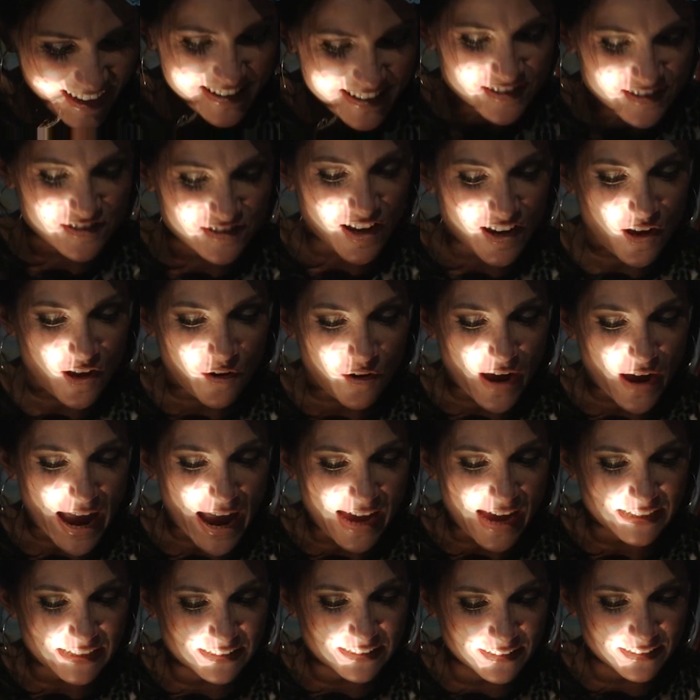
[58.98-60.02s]
So
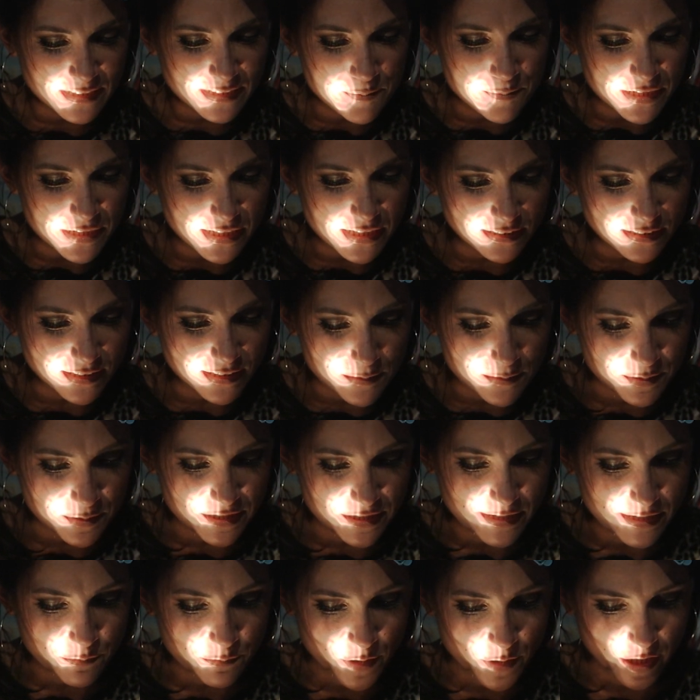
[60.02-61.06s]
at
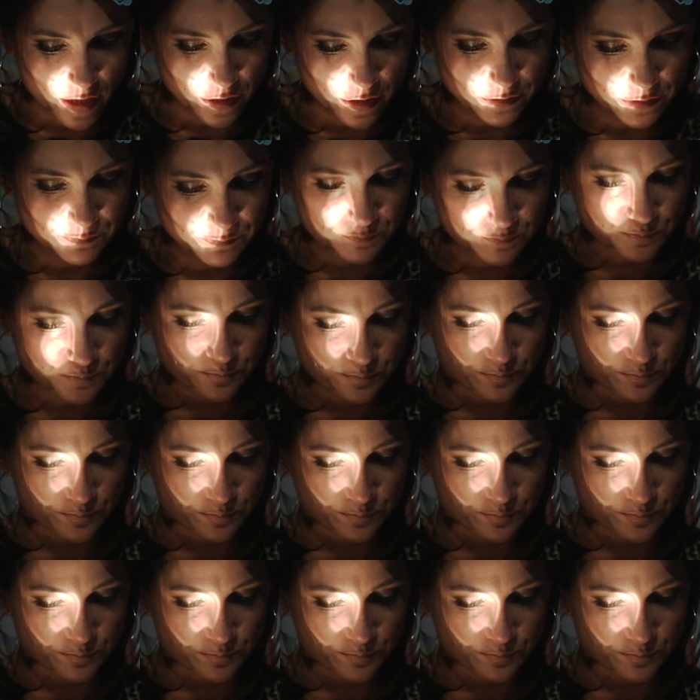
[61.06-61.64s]
LibyaLiberty wrote,